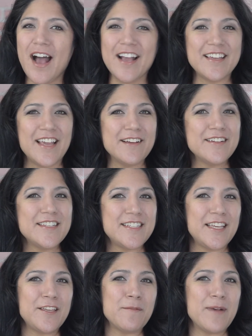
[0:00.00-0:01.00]
I
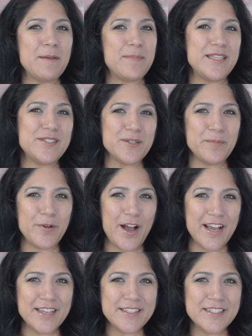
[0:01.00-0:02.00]
guarantee you might be
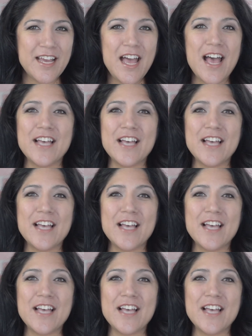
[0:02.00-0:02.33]
surprised.